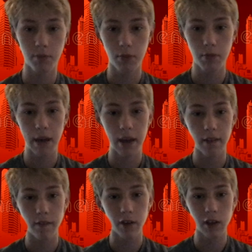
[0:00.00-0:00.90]
paying
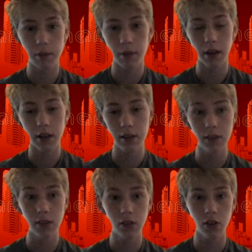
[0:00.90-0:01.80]
30 million
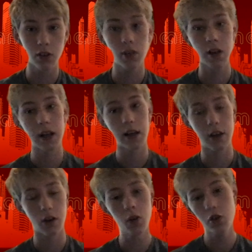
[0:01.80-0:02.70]
just to get a
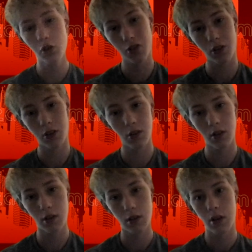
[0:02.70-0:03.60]
coach
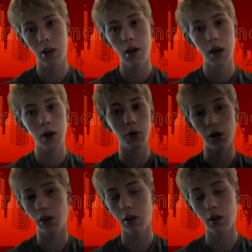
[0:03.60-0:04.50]
who
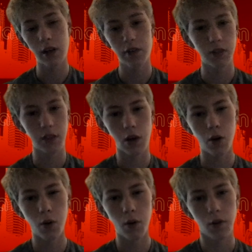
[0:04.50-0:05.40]
you don't even
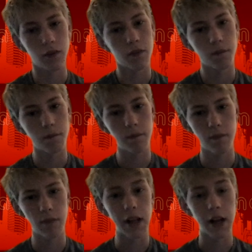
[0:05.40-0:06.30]
know,
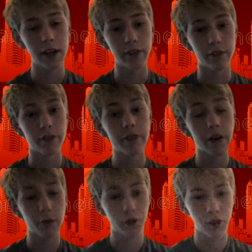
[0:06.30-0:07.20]
may not even fit
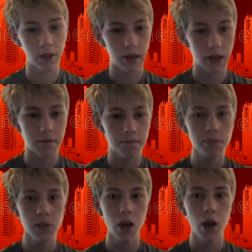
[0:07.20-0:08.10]
with the team.
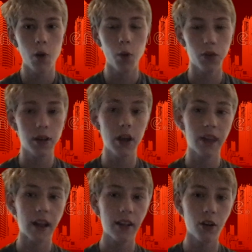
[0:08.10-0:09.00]
We'll see how
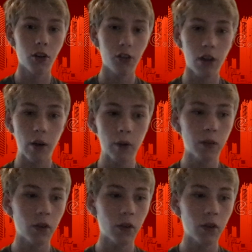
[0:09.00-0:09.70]
that turns out.